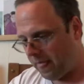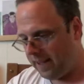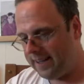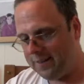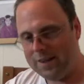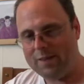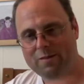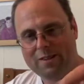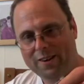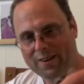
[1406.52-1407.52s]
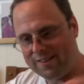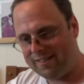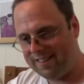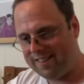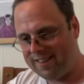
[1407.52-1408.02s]
because
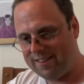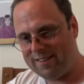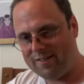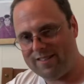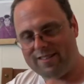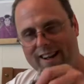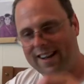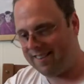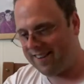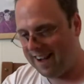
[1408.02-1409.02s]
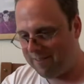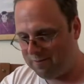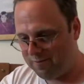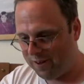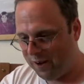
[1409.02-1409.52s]
of his size, you can't
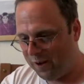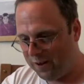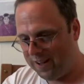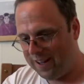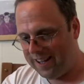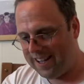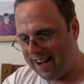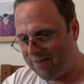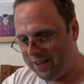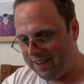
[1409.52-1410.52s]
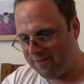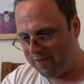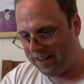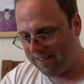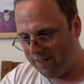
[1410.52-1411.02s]
fit the
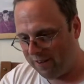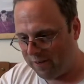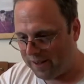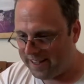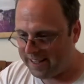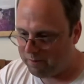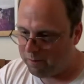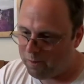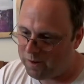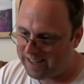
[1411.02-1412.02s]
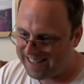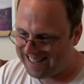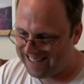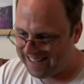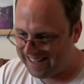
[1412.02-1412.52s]
figures all the way in, but what you
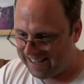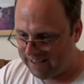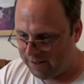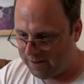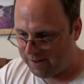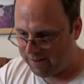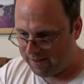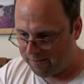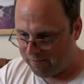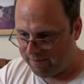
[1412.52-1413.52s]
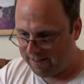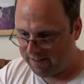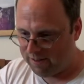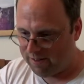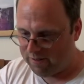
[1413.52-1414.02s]
can do, if it don't break
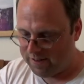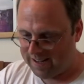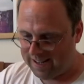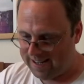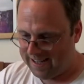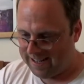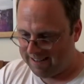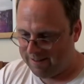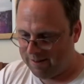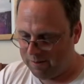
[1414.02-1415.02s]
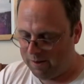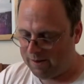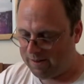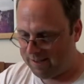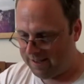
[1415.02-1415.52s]
stuff too
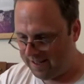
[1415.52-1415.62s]
much,